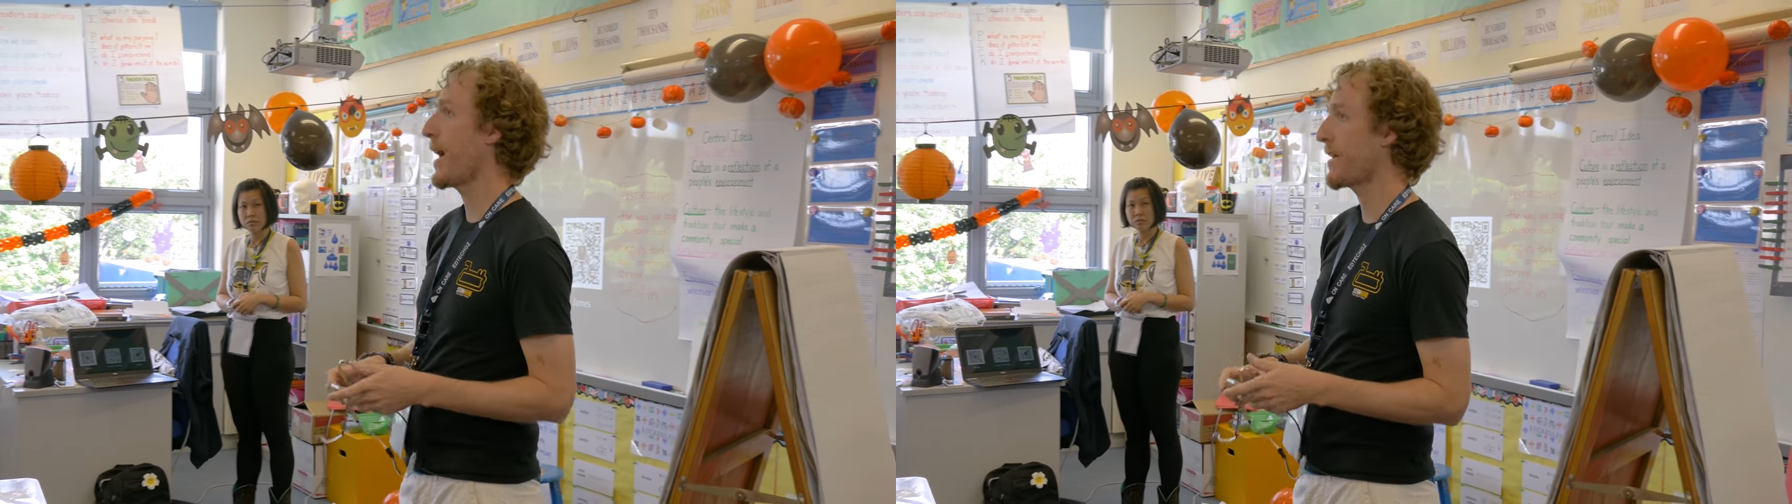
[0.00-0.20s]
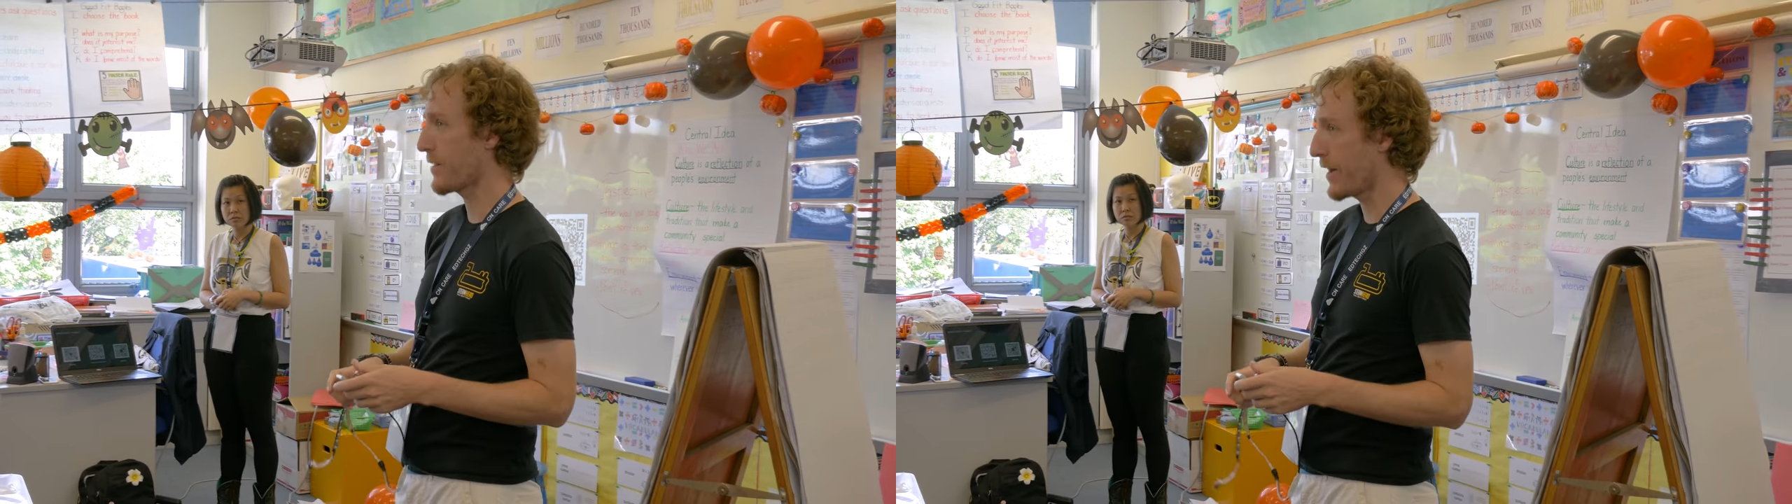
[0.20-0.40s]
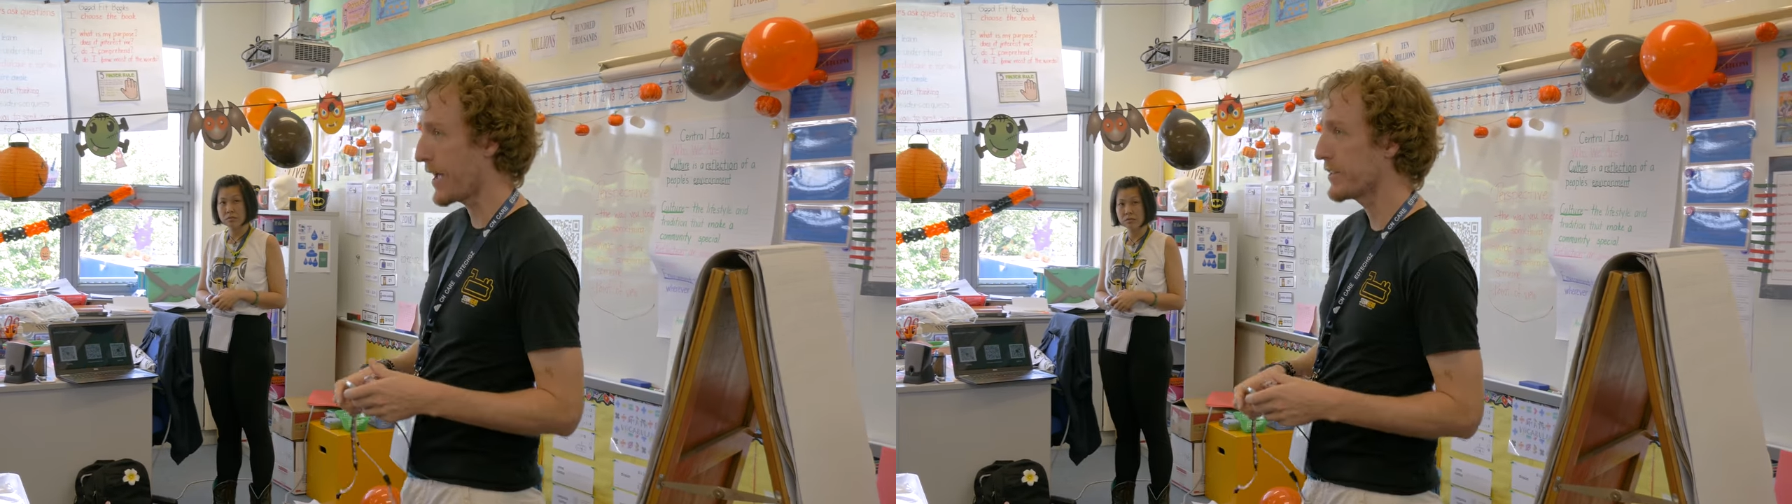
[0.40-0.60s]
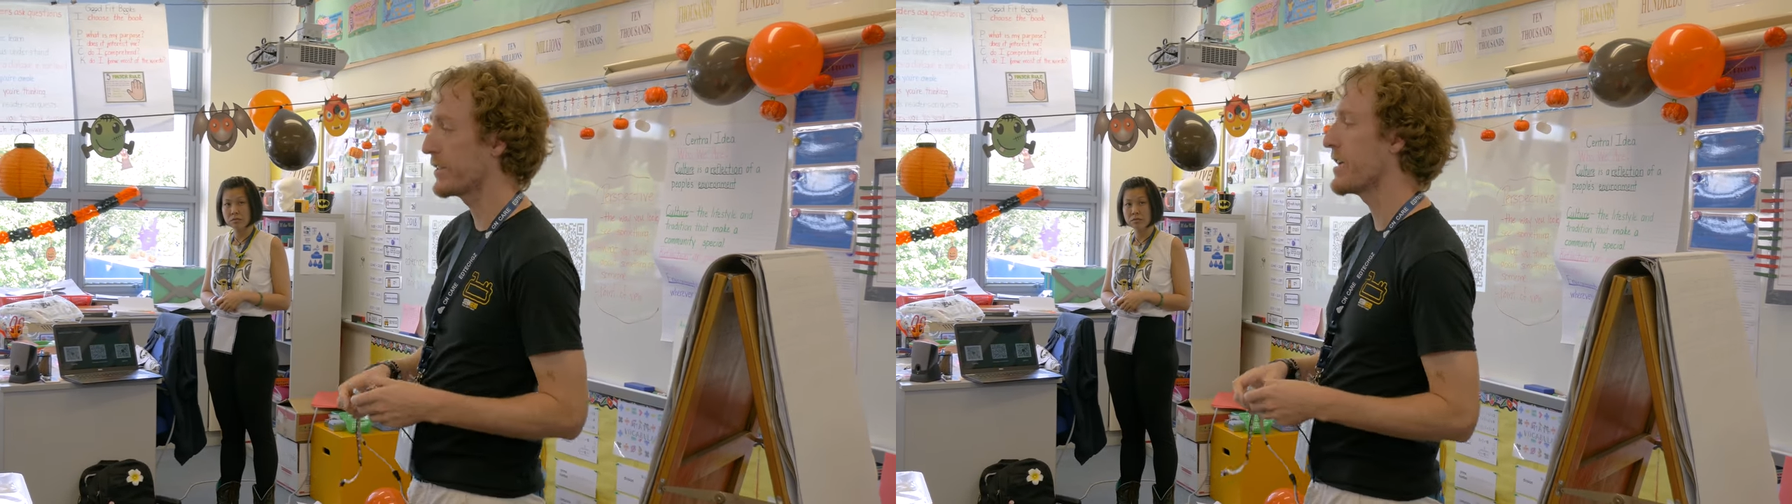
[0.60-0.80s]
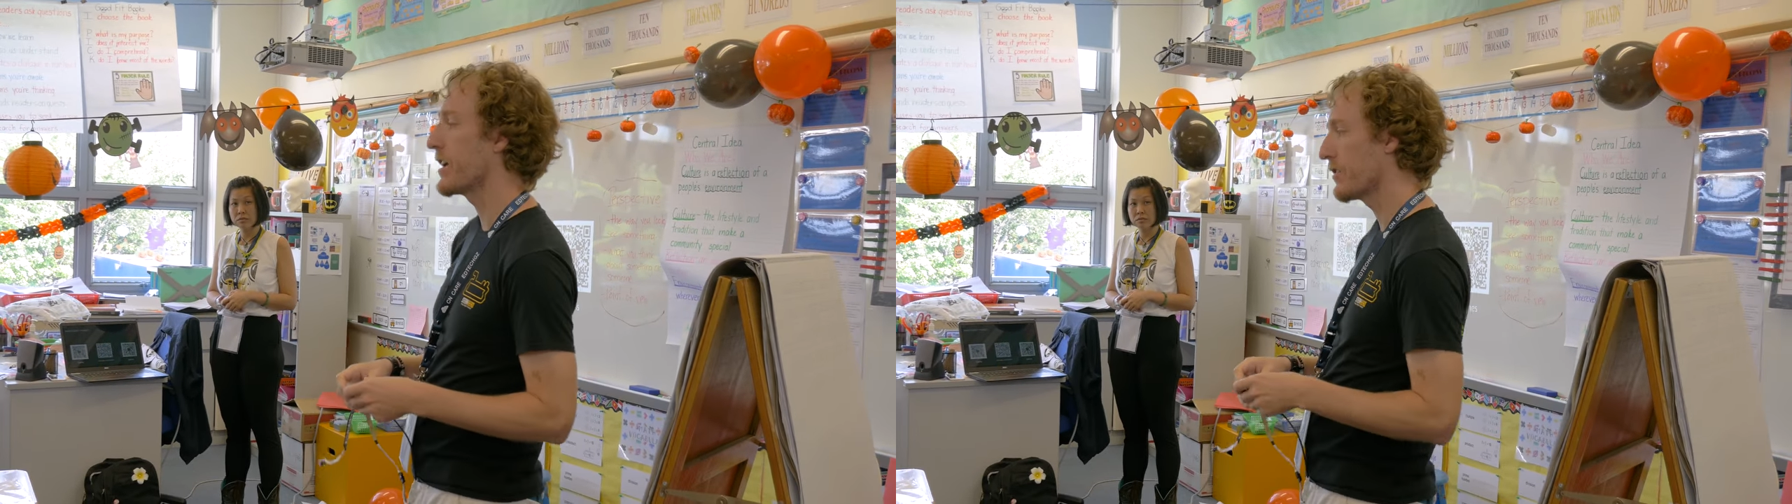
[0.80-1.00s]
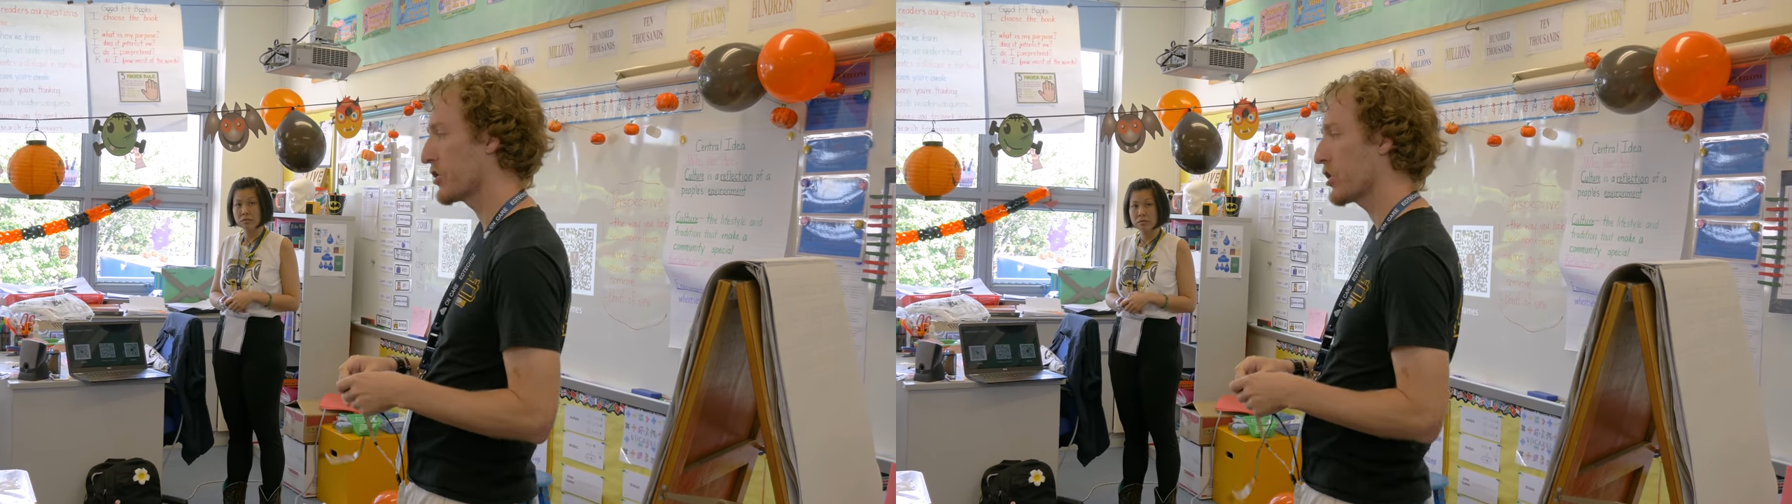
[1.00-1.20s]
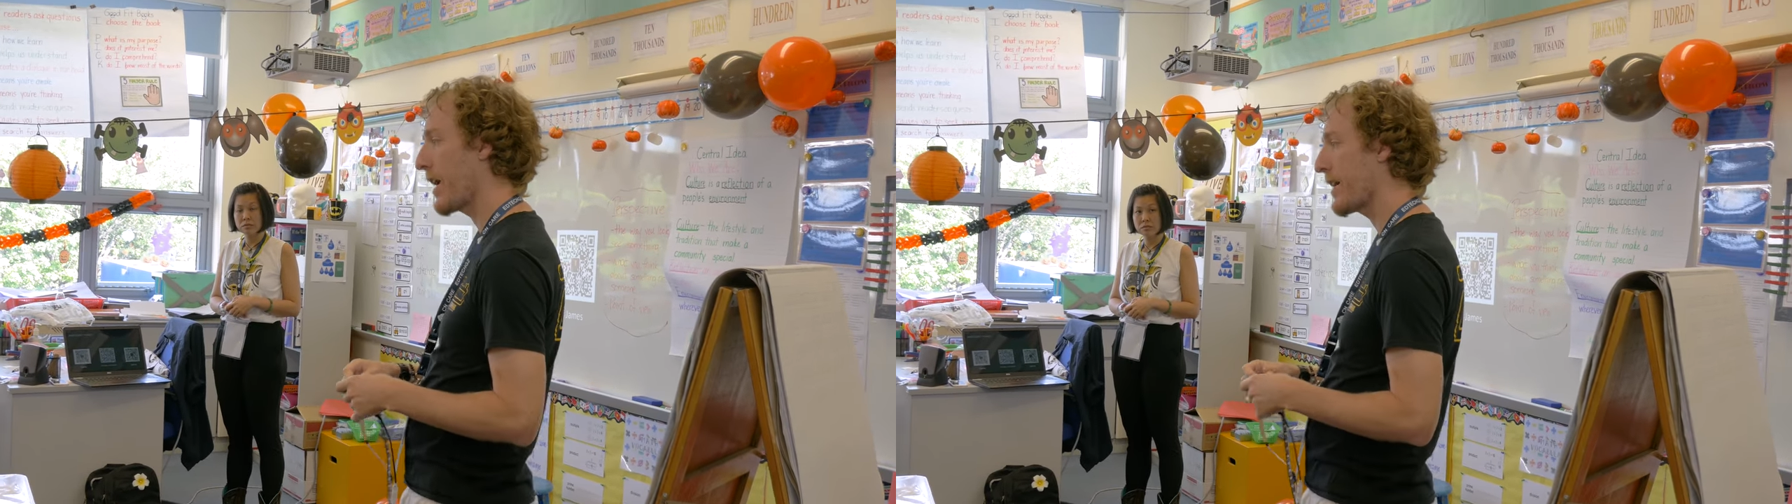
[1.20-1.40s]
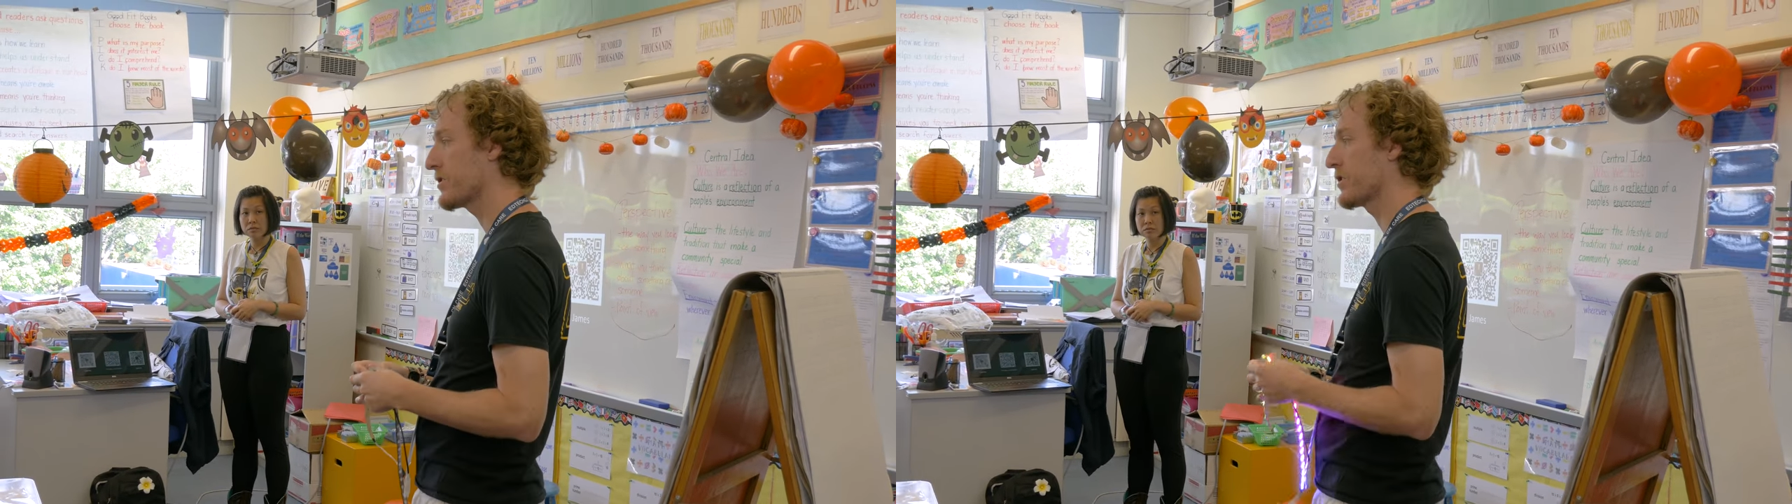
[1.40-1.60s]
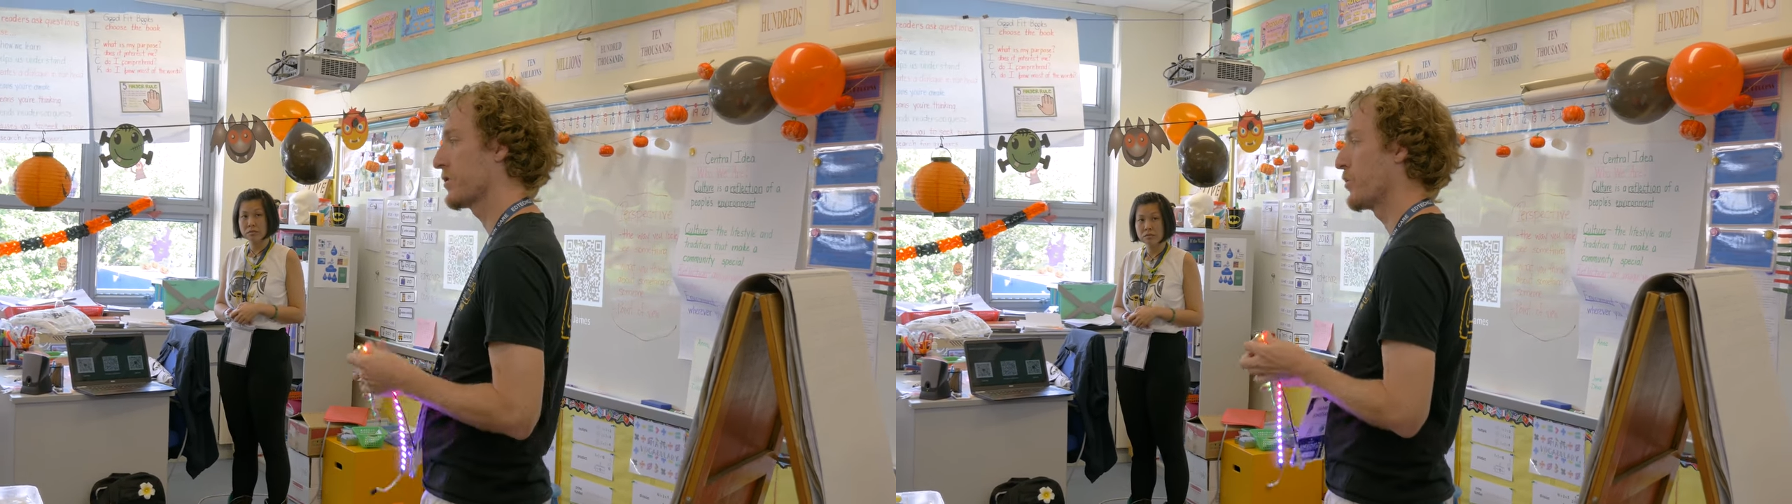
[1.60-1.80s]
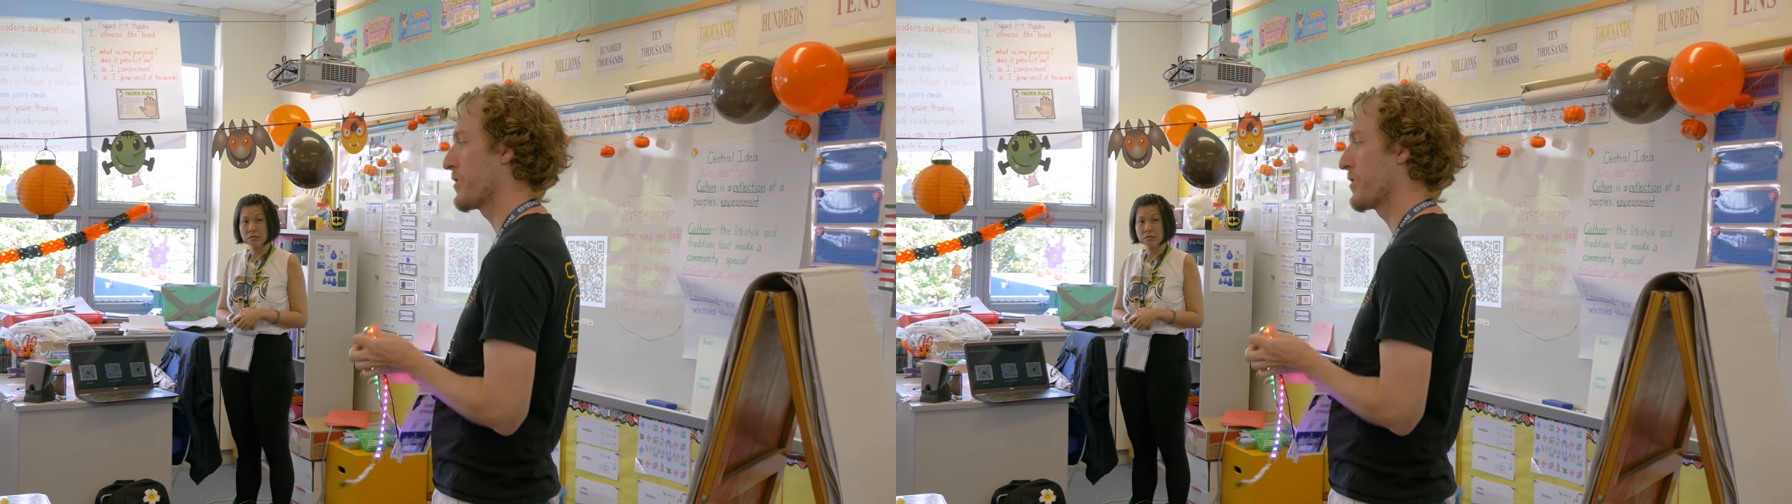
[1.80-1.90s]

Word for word: math class and English class